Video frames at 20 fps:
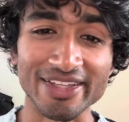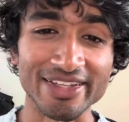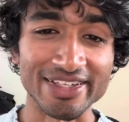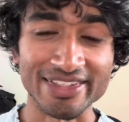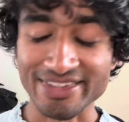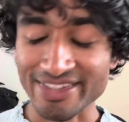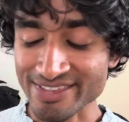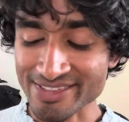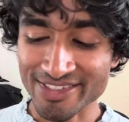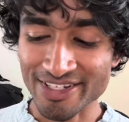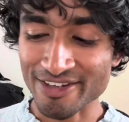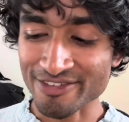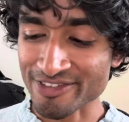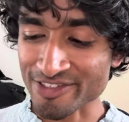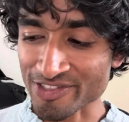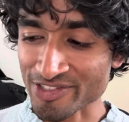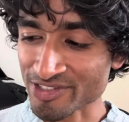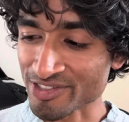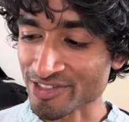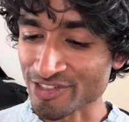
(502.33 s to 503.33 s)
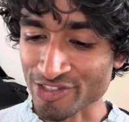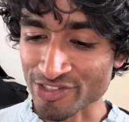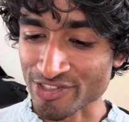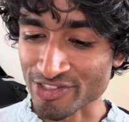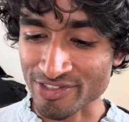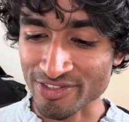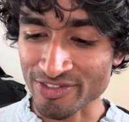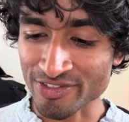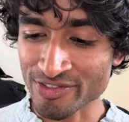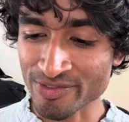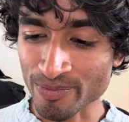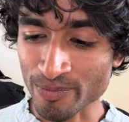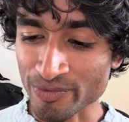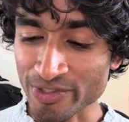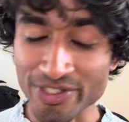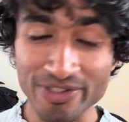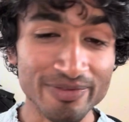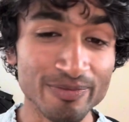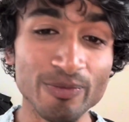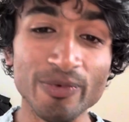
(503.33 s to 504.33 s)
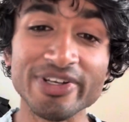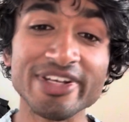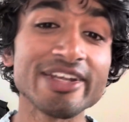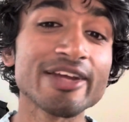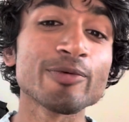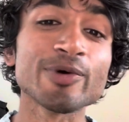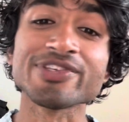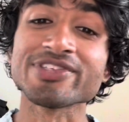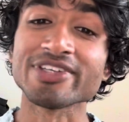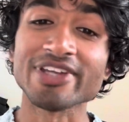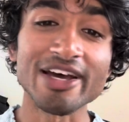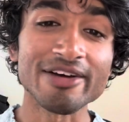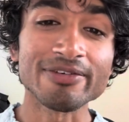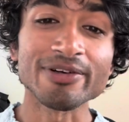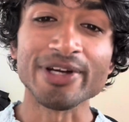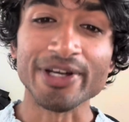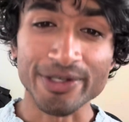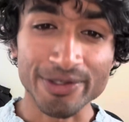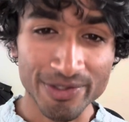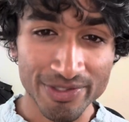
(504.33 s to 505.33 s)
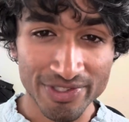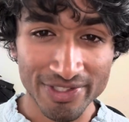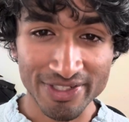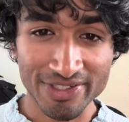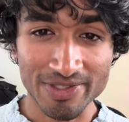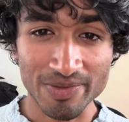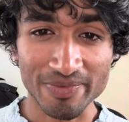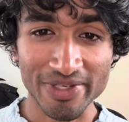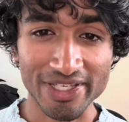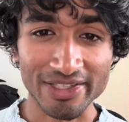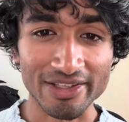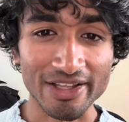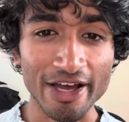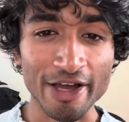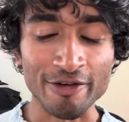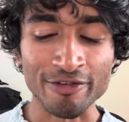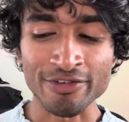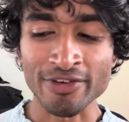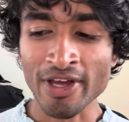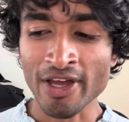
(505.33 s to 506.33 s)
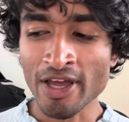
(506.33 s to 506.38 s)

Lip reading: Like, this stuff is just, it was never interesting to me in life.